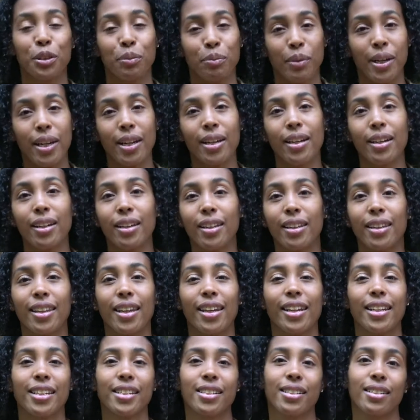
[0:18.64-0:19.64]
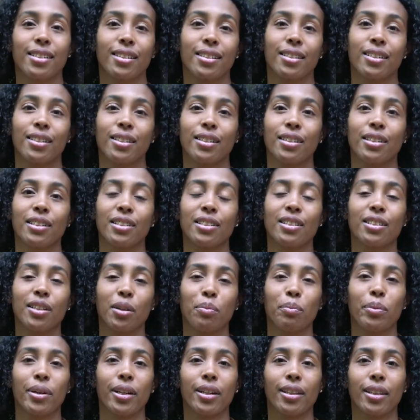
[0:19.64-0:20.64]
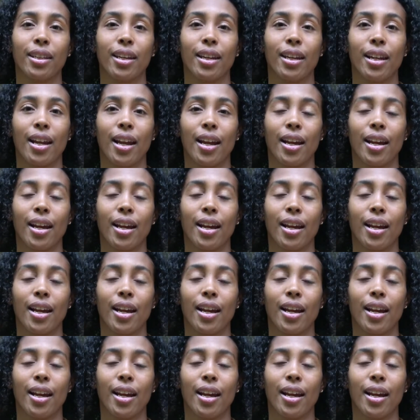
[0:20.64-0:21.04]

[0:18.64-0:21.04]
me, that is a topic that